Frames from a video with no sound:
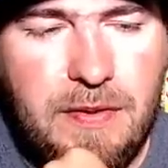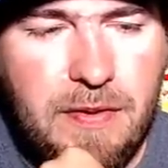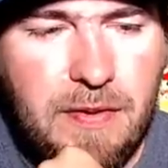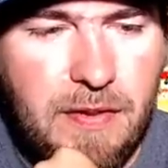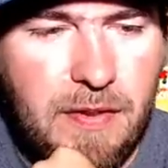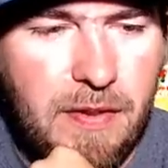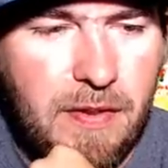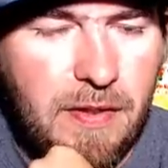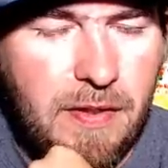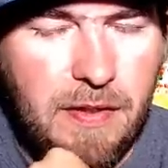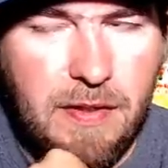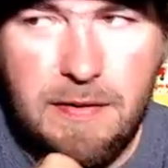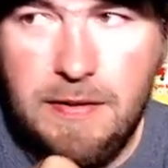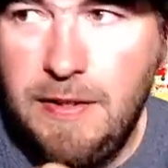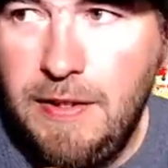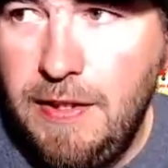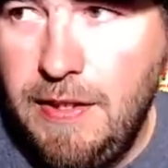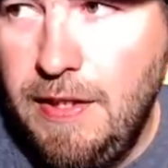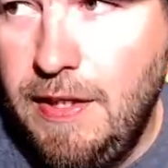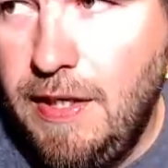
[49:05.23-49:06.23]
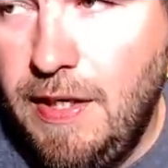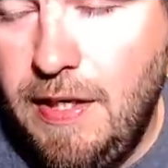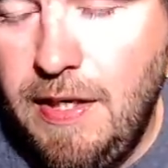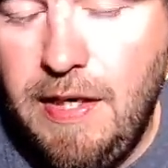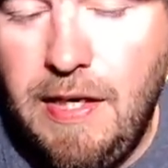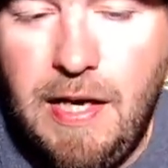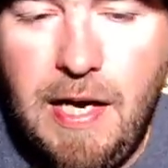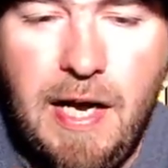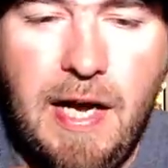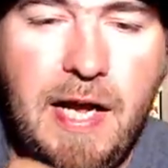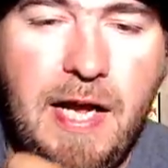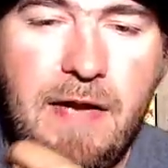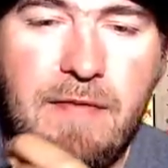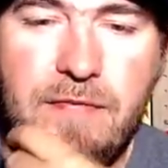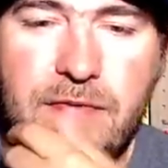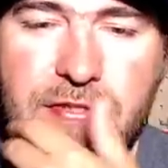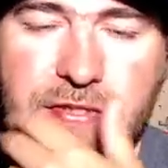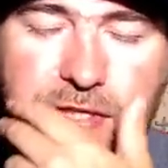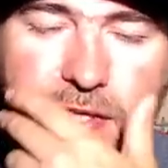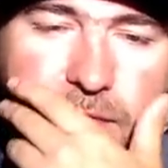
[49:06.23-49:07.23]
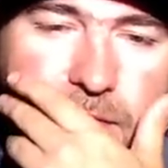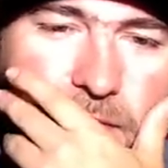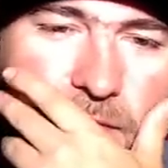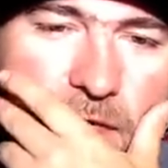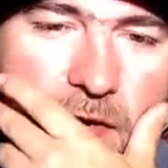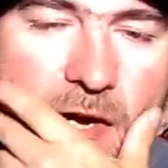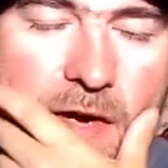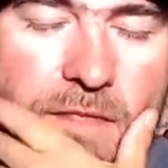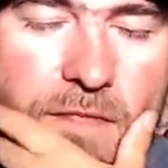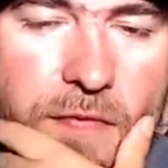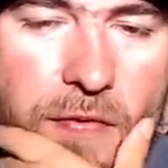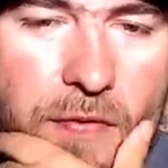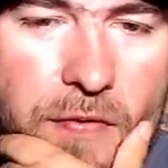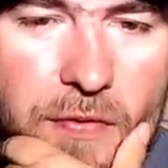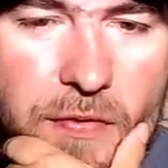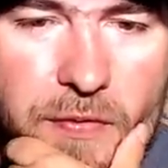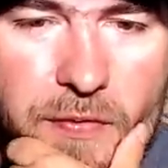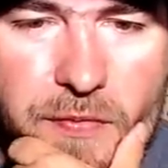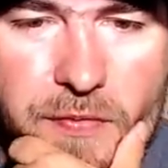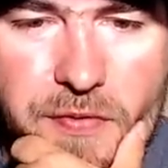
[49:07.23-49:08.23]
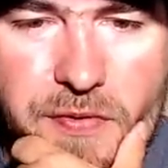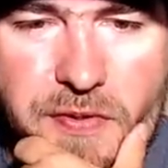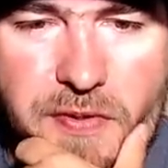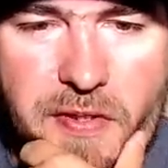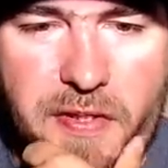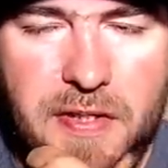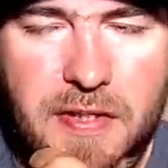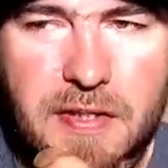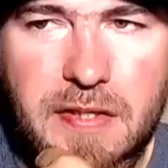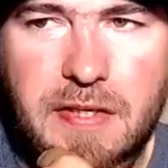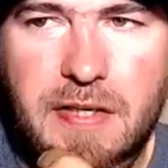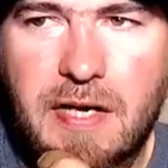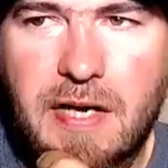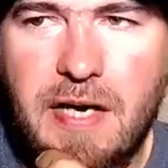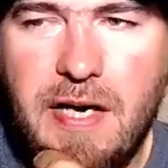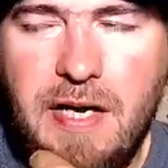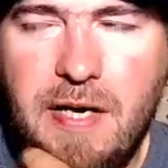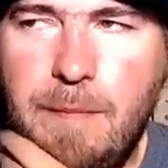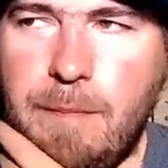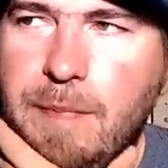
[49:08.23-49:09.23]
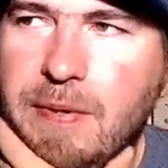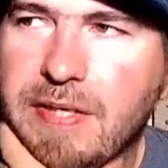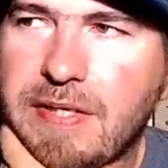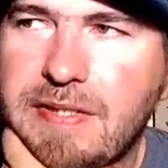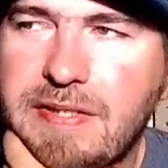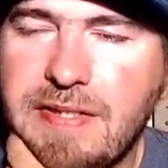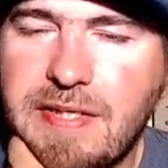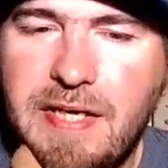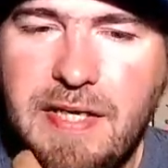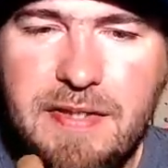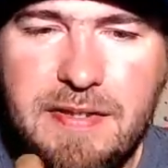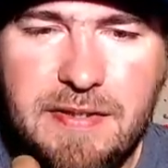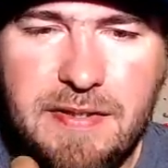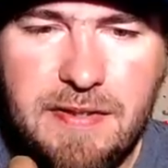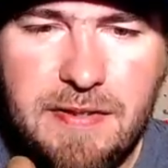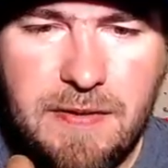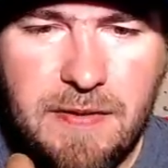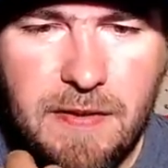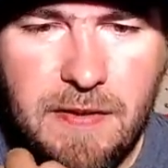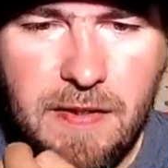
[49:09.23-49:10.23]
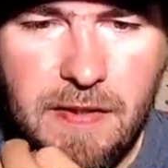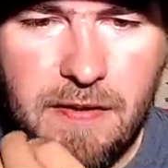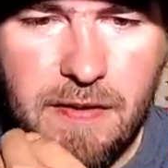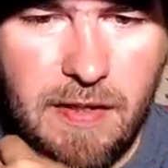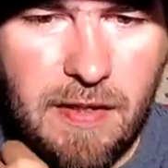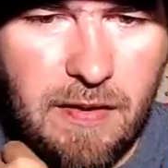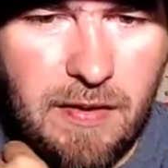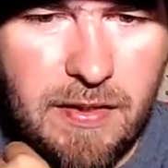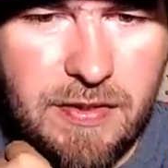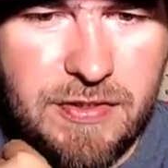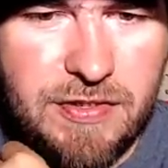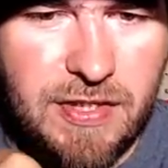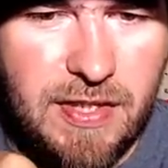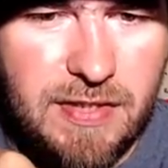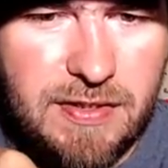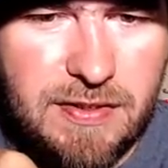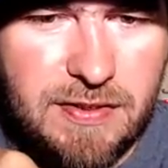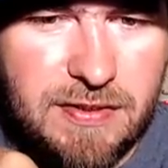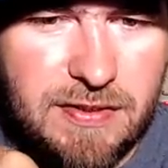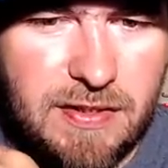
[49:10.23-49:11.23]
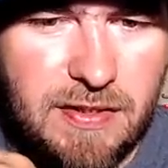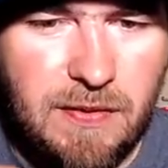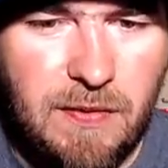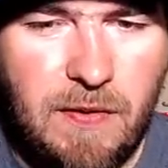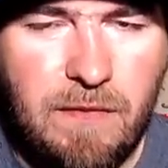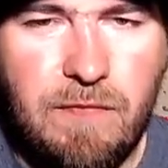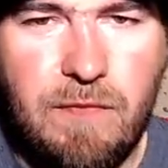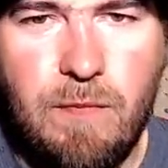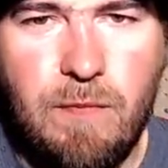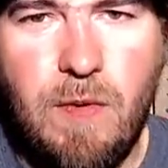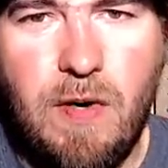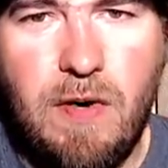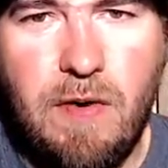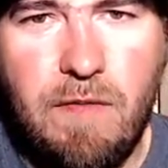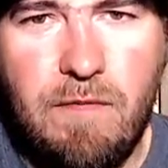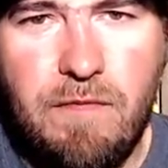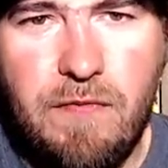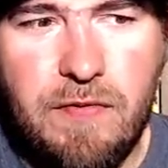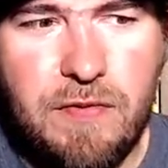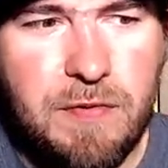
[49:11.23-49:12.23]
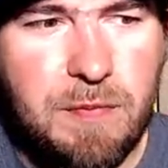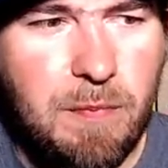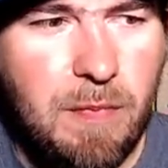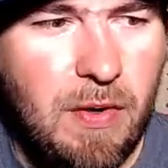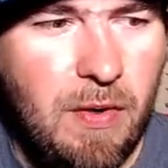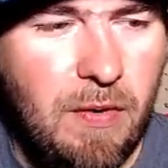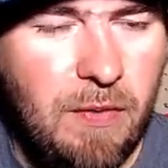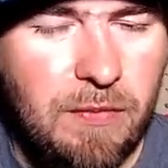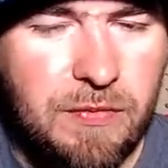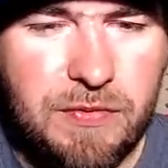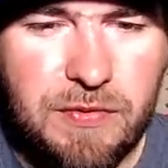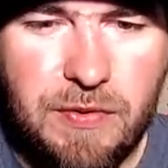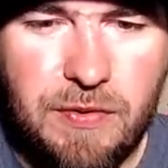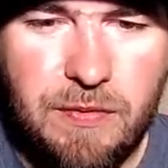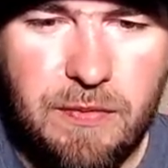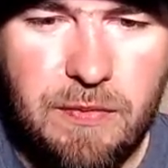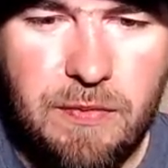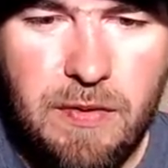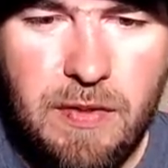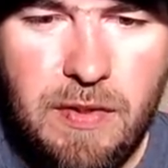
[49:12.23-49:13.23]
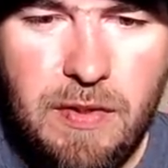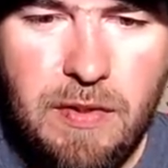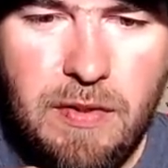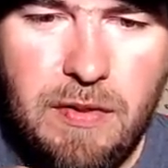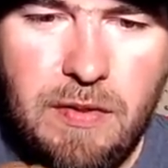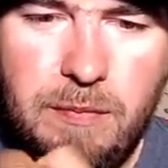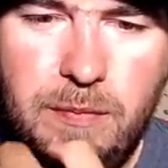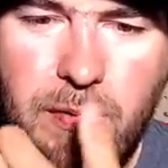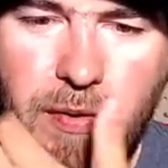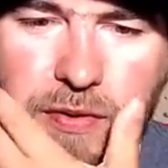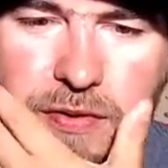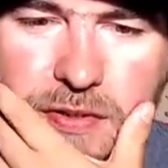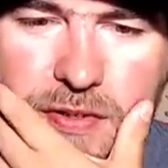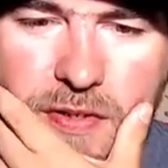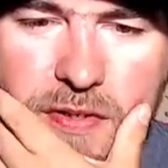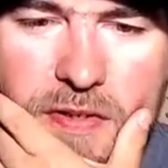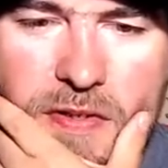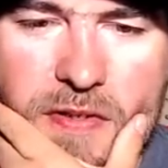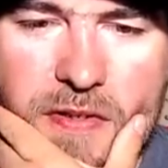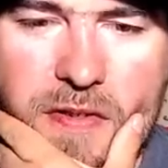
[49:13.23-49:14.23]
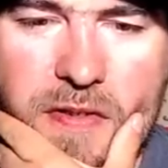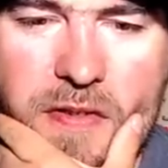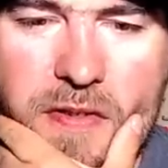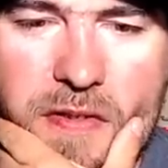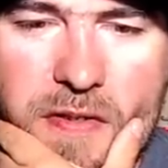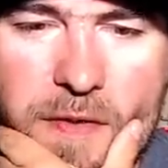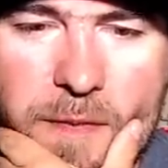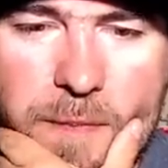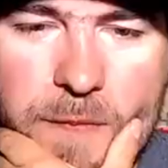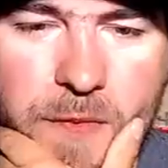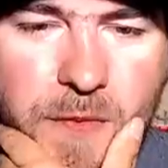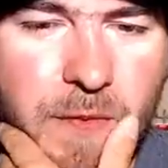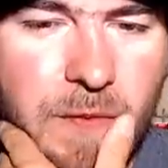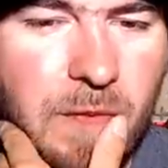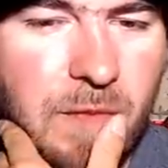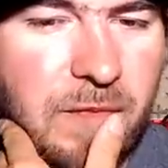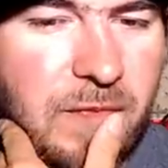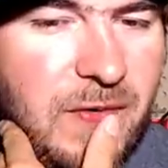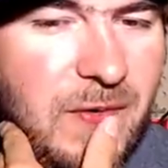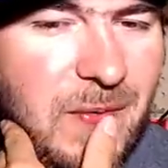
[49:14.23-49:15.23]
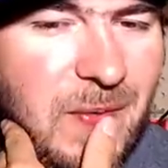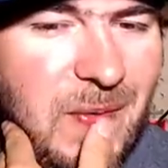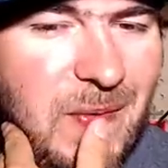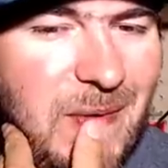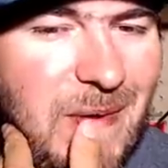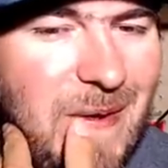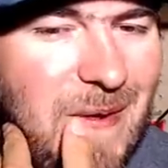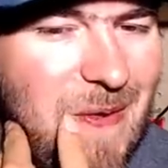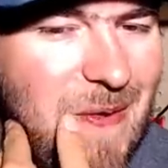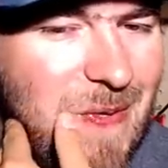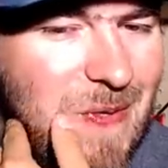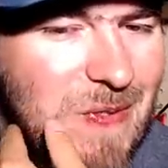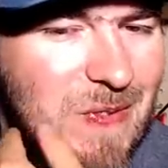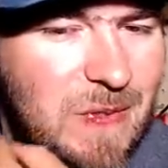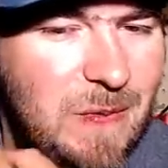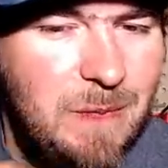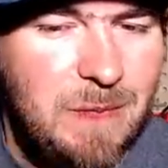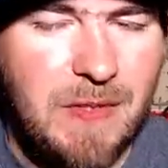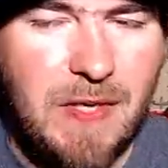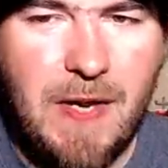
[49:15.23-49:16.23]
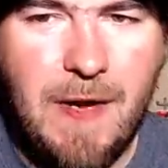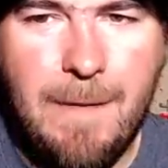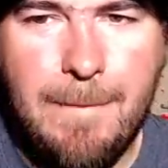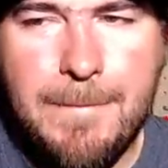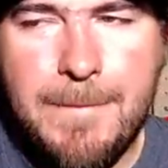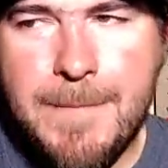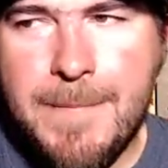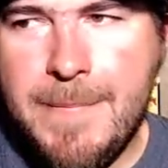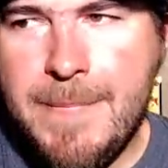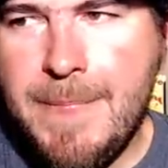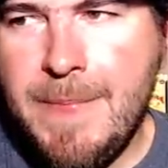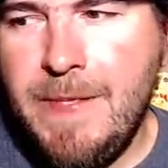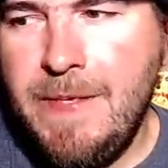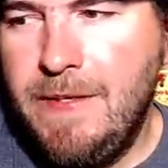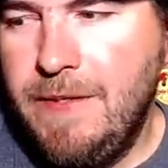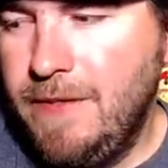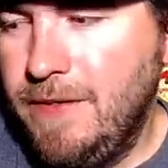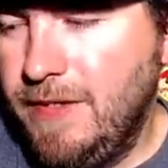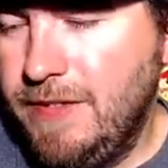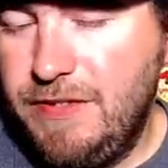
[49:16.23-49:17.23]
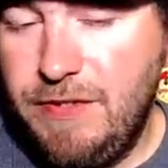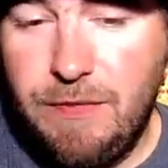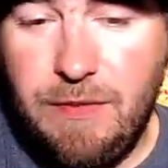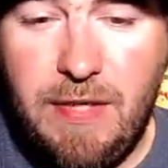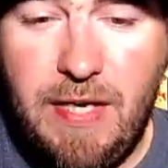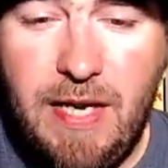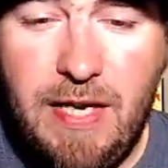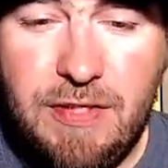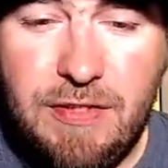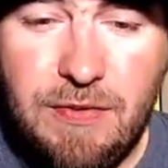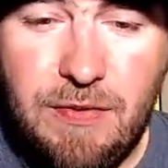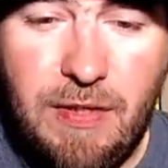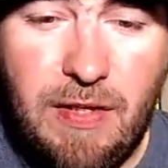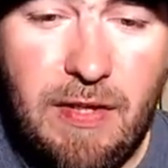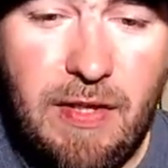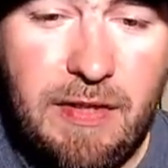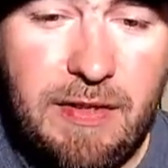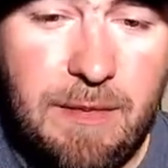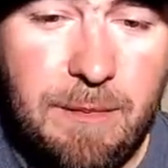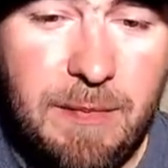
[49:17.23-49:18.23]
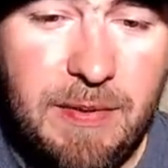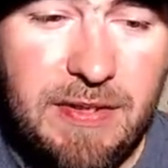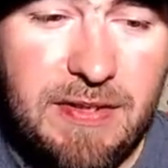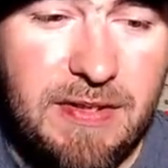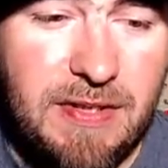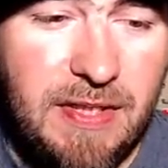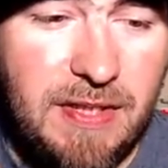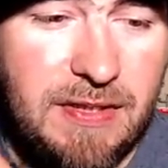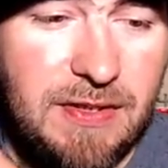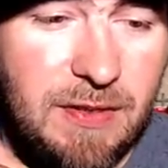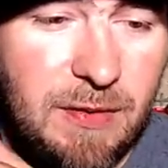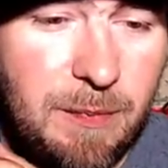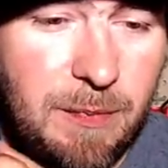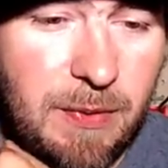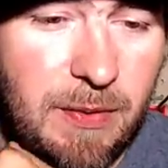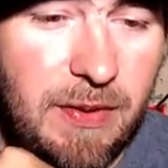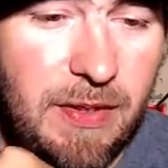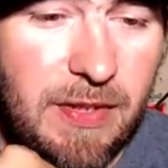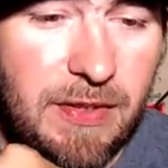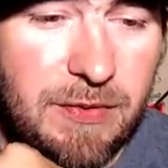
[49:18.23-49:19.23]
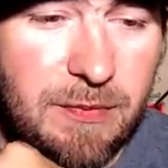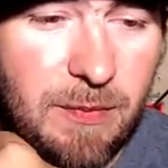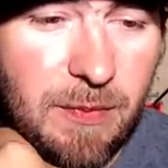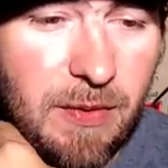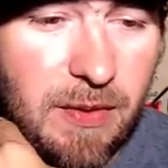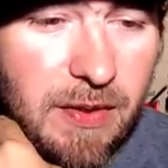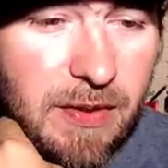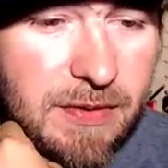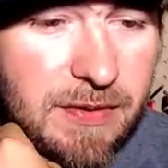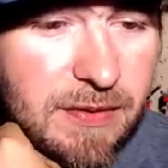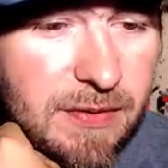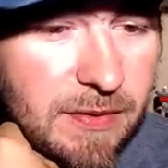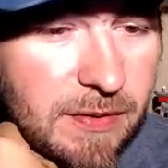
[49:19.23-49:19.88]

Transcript: I have a 7.5 Lunkers, and I had a Big Sexy that I let Jason see, like from Wired to Fish borrow. So, probably see him do a review on that sometime. Actually, I like the Big Sexy. They're pretty nice rods.